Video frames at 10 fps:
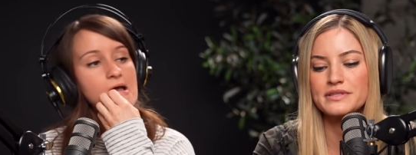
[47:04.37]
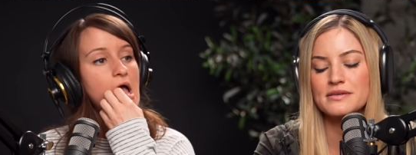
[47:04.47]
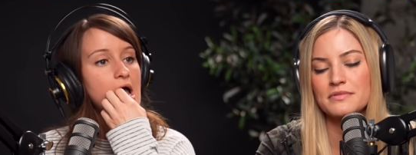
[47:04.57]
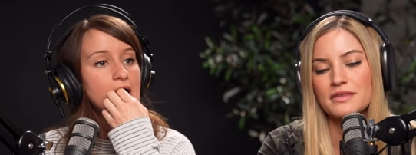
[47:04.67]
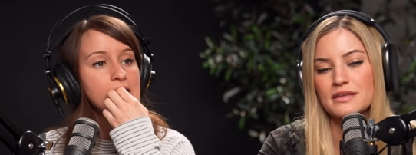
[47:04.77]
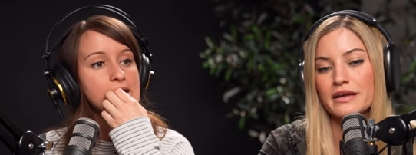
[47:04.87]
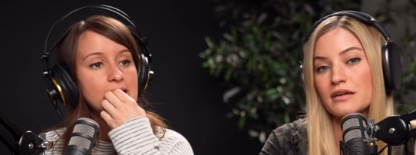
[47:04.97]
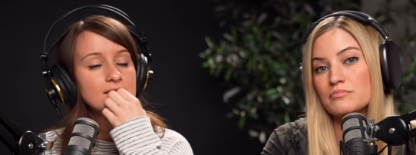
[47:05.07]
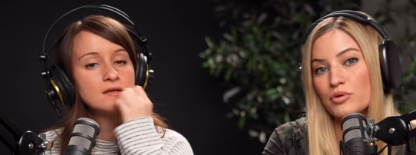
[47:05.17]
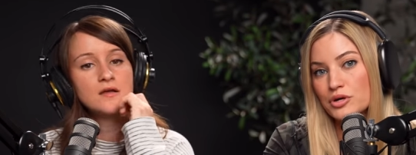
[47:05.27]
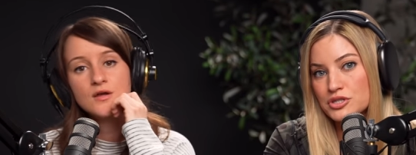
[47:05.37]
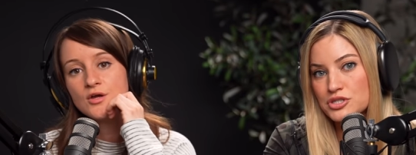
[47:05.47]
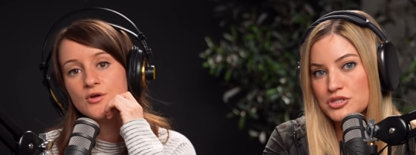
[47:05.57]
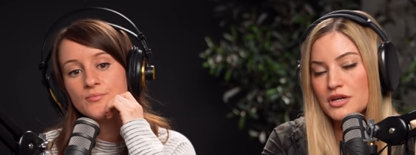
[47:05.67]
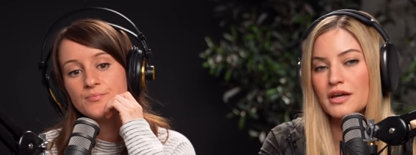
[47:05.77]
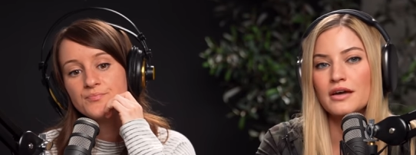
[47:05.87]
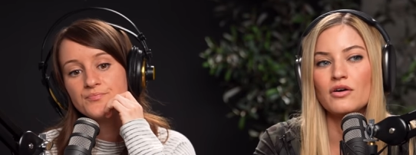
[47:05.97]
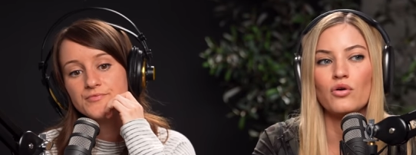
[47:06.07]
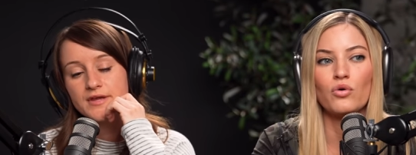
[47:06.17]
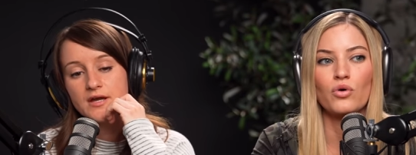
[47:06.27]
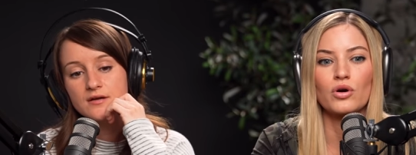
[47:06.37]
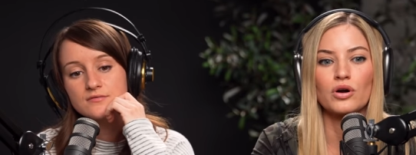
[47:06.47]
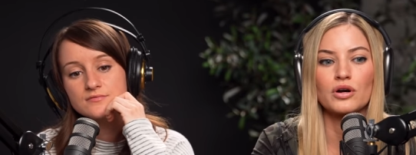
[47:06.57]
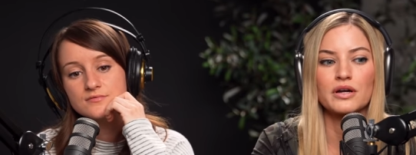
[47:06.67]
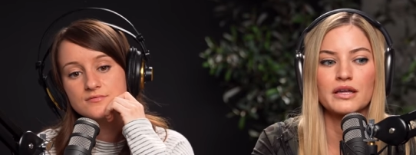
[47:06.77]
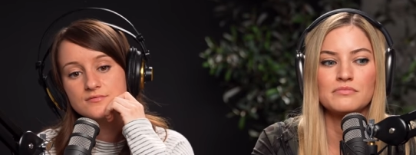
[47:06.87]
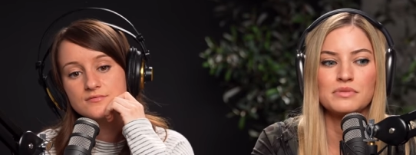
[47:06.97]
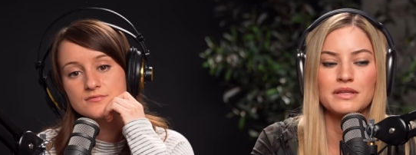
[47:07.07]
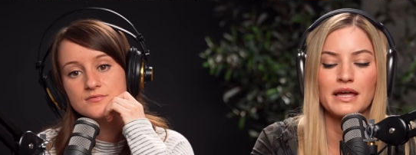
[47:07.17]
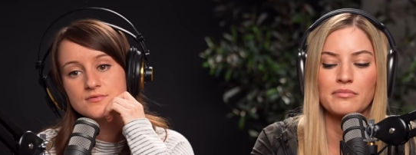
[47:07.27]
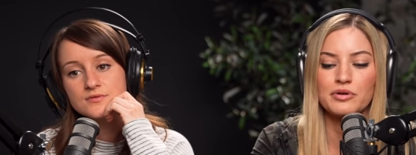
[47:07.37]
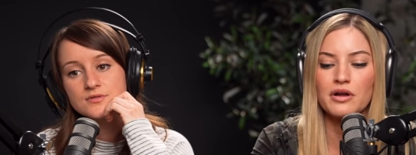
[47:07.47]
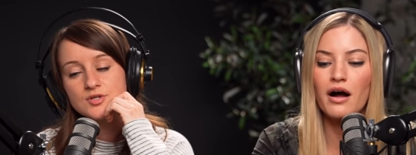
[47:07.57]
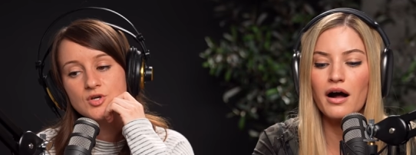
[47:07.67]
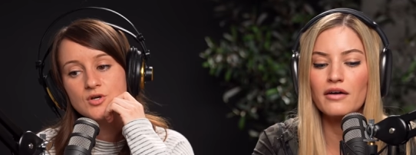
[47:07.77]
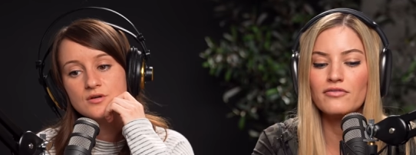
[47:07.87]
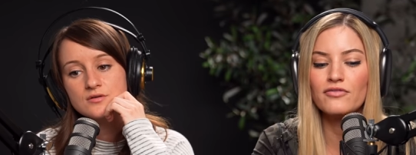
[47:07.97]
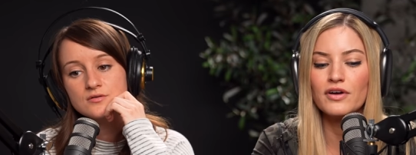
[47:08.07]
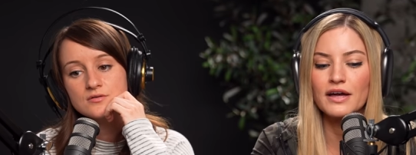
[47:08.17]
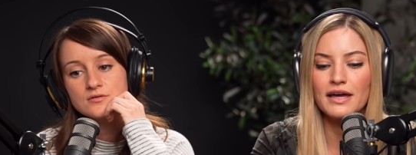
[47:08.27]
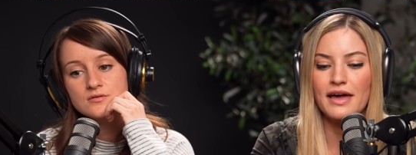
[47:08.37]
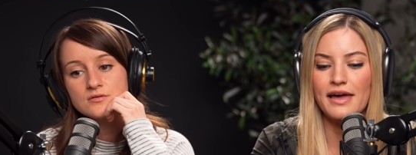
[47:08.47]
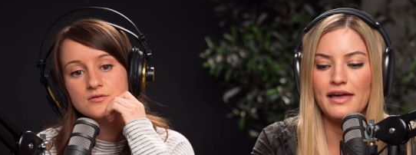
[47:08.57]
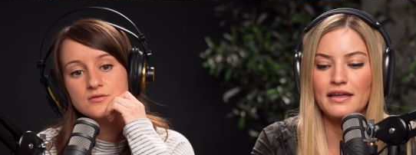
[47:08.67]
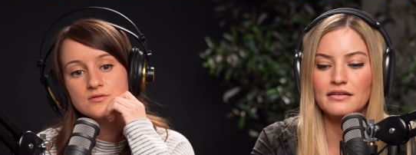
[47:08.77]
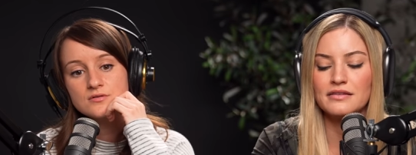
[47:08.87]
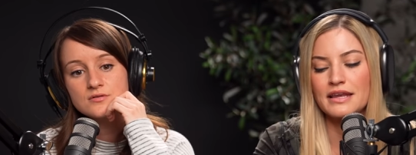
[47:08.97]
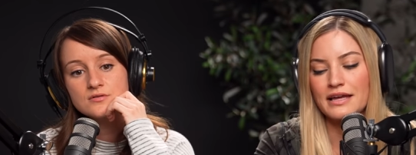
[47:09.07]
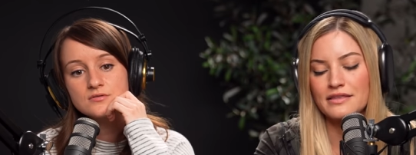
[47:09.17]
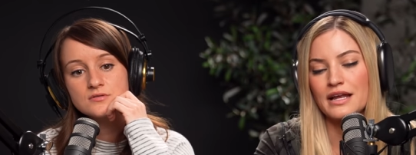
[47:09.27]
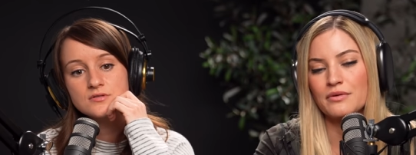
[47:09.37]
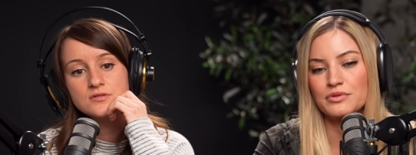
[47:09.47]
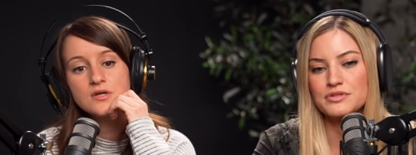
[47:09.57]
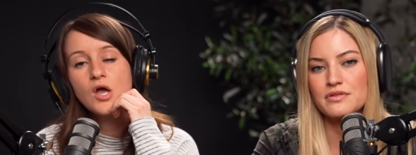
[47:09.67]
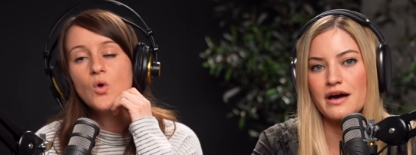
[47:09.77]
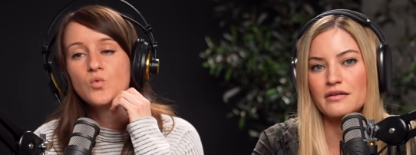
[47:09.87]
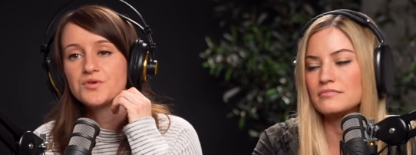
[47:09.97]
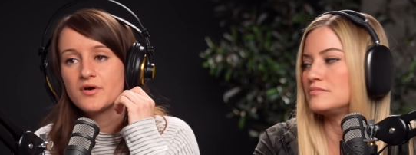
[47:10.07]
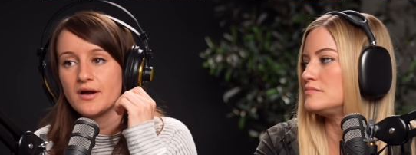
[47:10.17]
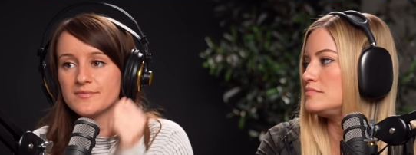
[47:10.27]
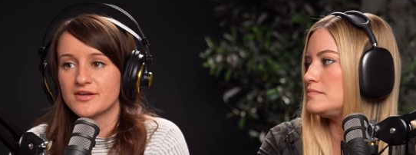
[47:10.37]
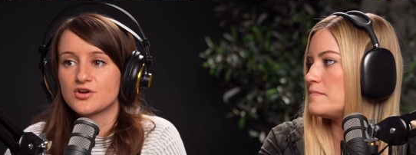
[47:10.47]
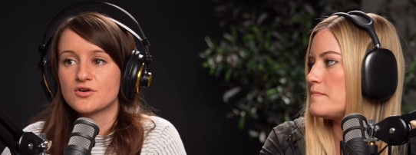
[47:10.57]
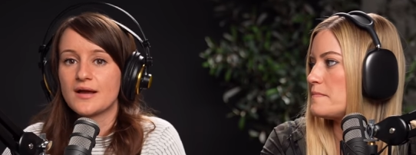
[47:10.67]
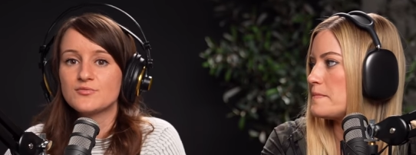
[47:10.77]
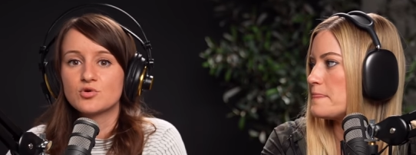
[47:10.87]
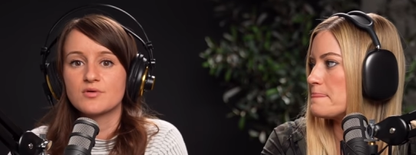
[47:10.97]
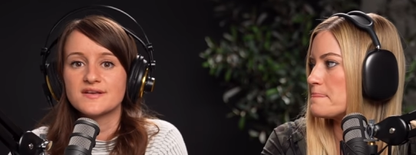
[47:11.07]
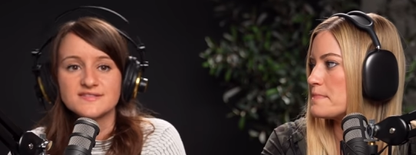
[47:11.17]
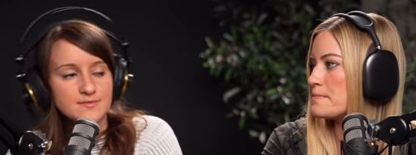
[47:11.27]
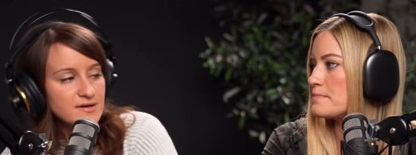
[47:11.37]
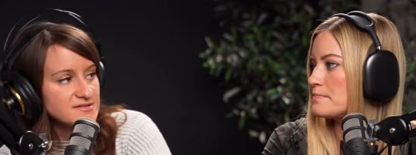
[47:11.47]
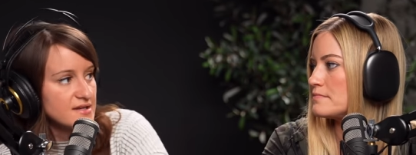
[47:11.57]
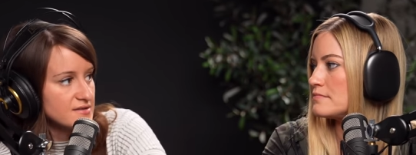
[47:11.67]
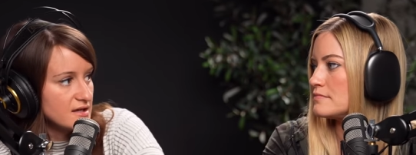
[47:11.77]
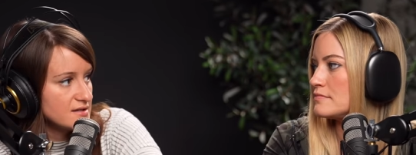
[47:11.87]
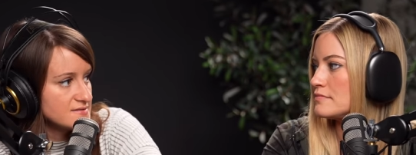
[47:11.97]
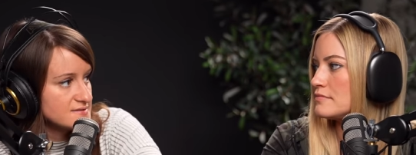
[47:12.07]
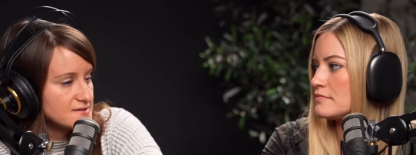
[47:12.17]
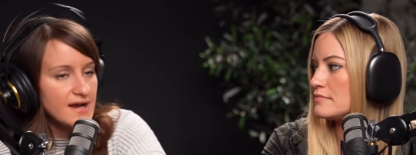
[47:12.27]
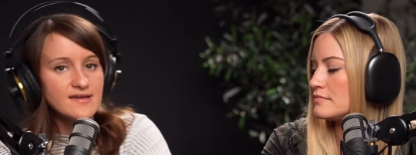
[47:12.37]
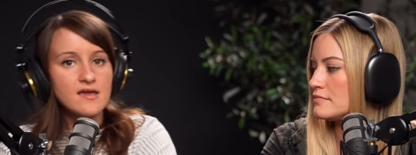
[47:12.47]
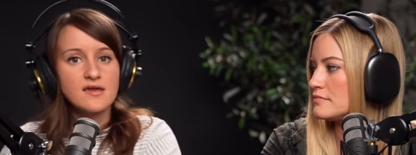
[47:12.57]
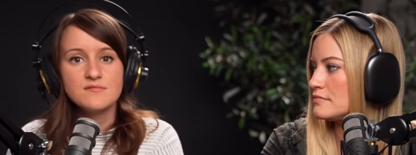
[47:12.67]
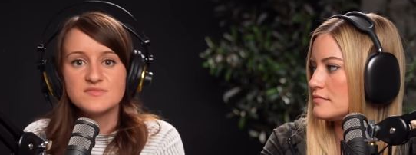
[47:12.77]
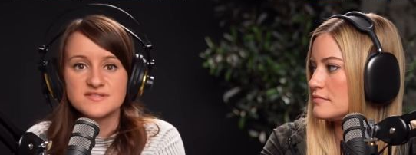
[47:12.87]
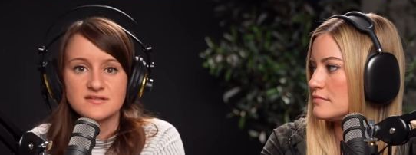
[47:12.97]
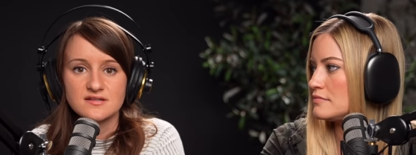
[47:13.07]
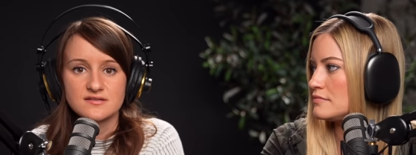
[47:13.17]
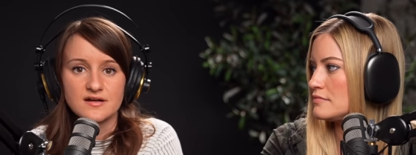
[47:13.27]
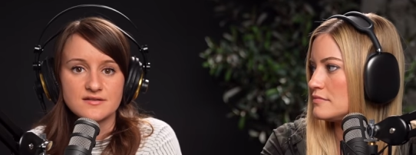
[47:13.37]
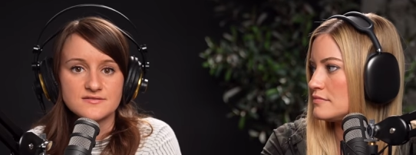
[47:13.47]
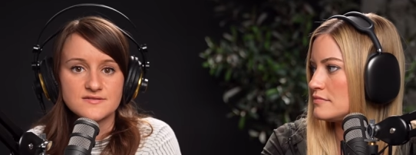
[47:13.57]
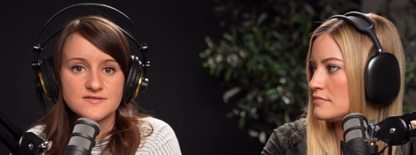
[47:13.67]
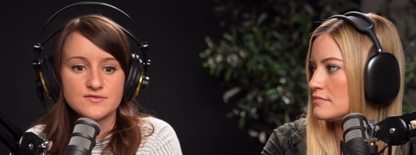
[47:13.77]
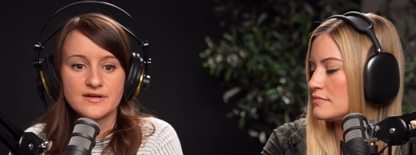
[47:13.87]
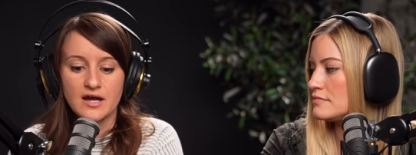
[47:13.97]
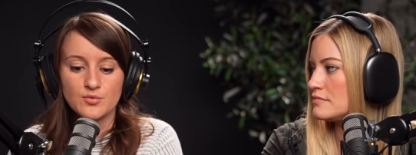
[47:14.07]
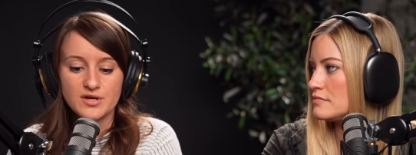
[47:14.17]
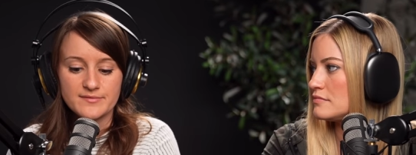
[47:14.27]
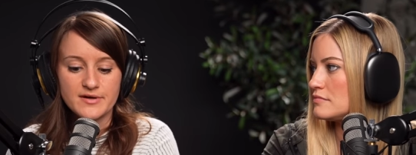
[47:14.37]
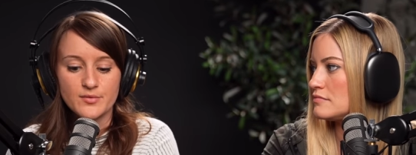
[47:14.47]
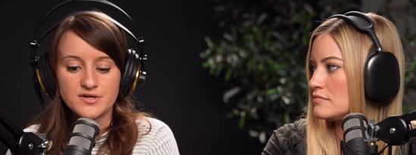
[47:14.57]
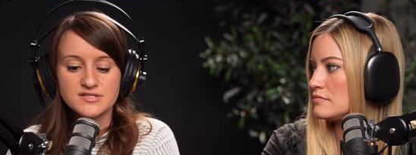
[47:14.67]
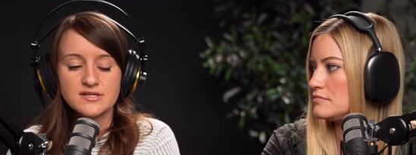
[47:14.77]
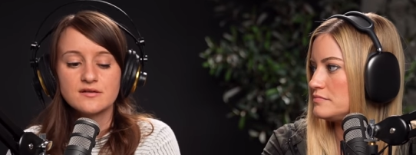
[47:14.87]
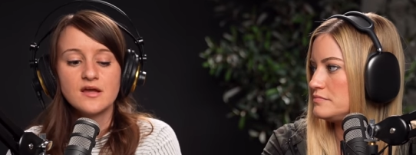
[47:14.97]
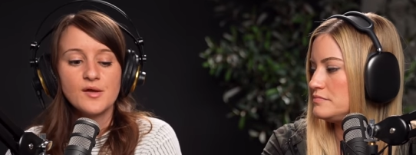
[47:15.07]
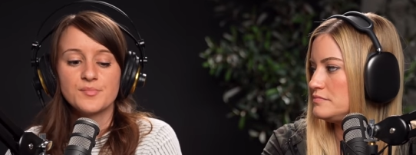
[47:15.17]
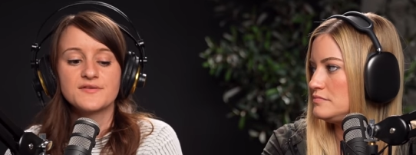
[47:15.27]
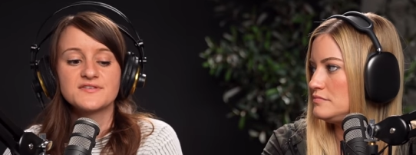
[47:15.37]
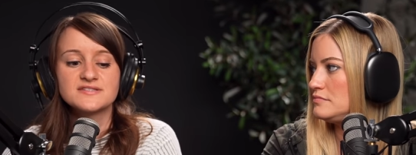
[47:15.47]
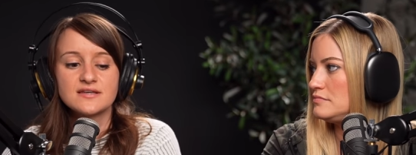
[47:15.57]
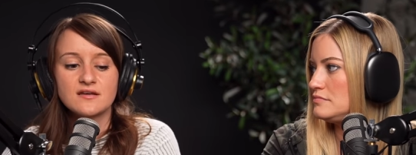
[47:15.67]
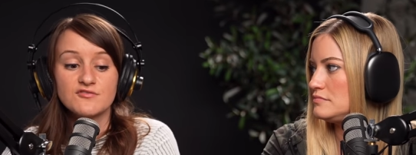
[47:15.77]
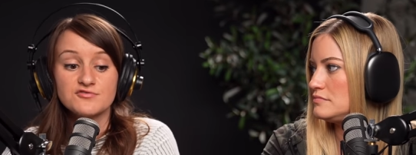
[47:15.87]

Speaker 1: it's something that I can push yeah. or can be like put off, and then I, then I will do that. Well, no,
Speaker 2: I'm like I'm crazy about deadlines. I hate missing deadlines. So like I will get my work done, but if it's like a